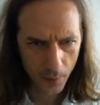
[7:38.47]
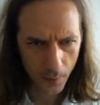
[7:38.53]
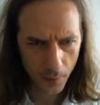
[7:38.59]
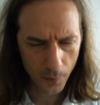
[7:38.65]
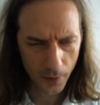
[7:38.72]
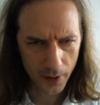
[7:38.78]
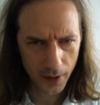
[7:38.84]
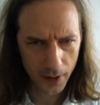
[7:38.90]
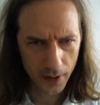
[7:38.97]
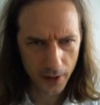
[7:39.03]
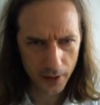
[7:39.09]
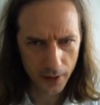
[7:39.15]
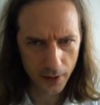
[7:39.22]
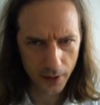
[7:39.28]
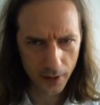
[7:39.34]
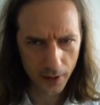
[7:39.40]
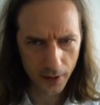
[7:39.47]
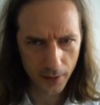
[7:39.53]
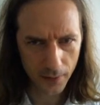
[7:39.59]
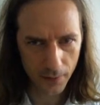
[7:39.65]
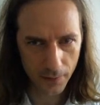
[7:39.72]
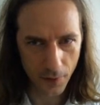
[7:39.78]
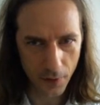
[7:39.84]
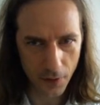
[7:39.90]
we need
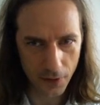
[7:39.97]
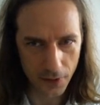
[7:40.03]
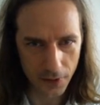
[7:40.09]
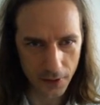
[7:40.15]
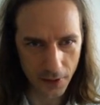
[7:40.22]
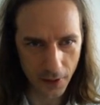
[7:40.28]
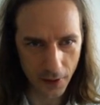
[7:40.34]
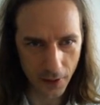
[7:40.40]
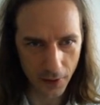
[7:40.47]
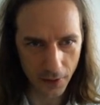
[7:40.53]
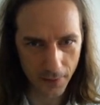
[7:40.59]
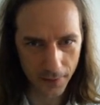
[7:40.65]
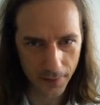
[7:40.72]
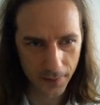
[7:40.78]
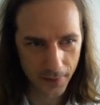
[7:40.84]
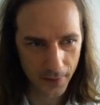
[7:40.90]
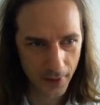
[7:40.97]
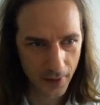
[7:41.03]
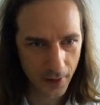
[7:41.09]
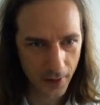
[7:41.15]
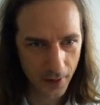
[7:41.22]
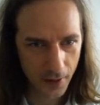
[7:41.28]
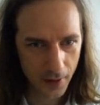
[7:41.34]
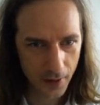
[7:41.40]
uh, fonts here.
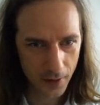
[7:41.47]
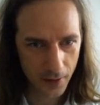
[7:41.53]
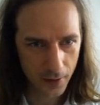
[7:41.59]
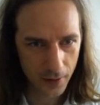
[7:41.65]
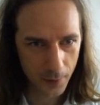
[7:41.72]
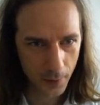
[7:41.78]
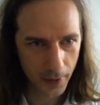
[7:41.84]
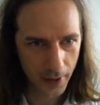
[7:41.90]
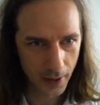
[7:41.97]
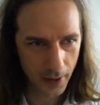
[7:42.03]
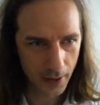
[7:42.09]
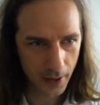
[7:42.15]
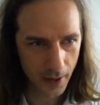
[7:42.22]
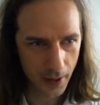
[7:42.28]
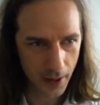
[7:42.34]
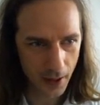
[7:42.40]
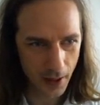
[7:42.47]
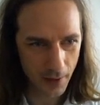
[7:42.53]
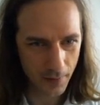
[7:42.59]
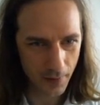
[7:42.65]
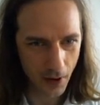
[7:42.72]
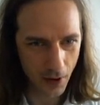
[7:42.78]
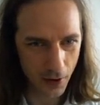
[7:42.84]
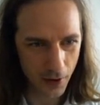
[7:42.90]
We can
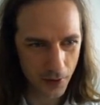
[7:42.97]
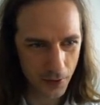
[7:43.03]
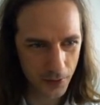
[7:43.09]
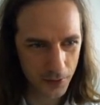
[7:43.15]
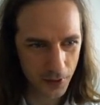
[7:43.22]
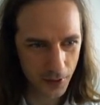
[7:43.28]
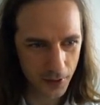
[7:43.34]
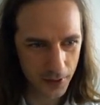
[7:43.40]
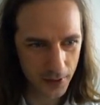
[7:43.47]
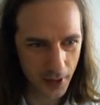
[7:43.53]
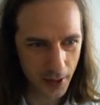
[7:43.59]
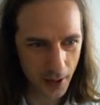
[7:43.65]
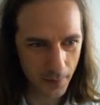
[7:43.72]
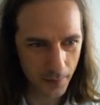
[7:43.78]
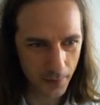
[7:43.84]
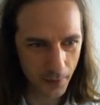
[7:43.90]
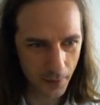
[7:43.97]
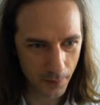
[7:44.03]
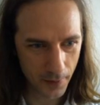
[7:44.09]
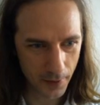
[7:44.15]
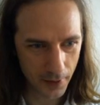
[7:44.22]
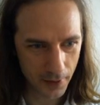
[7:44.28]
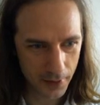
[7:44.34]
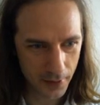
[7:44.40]
have our user set up from
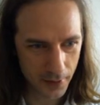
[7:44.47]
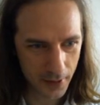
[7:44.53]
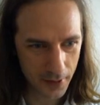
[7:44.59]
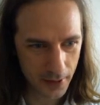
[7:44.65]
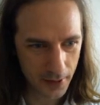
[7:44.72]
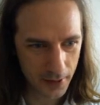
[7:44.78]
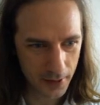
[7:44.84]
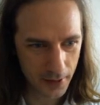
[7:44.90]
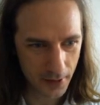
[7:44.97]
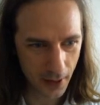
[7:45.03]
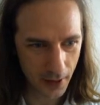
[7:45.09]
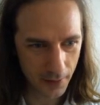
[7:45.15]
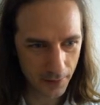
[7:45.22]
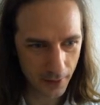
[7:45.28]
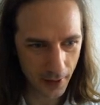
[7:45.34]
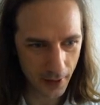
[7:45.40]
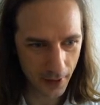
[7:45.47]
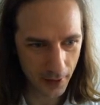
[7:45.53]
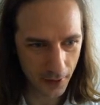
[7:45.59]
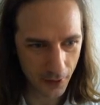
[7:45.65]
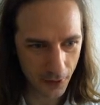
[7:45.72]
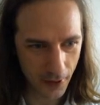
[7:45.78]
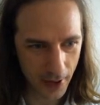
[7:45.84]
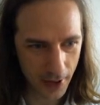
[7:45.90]
here. So this is kind of uh,
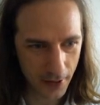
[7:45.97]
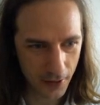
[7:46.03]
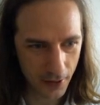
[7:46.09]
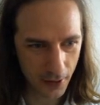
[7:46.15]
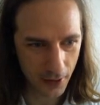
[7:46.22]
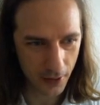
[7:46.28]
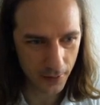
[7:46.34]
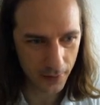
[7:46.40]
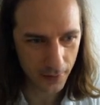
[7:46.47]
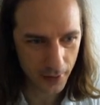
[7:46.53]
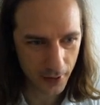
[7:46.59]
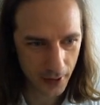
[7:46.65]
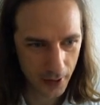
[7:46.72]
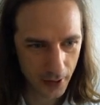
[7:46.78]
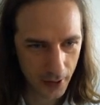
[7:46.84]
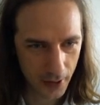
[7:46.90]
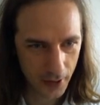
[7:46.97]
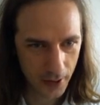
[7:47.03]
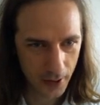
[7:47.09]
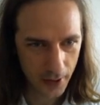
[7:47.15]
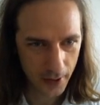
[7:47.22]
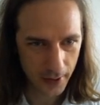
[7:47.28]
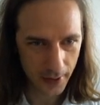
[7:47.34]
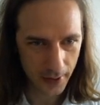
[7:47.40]
your regular
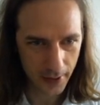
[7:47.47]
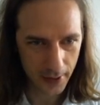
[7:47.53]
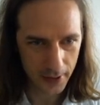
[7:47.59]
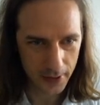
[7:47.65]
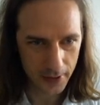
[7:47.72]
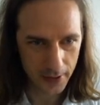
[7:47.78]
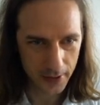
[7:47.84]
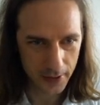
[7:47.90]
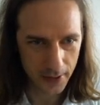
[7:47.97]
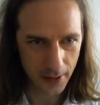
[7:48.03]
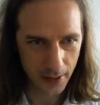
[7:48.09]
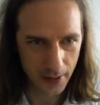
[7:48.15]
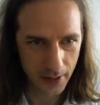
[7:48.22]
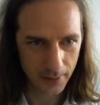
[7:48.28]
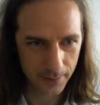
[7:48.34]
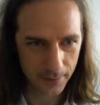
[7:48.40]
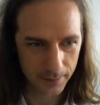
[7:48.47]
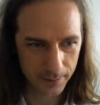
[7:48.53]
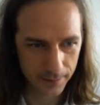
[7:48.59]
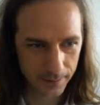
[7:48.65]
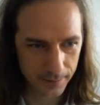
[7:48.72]
I guess, um,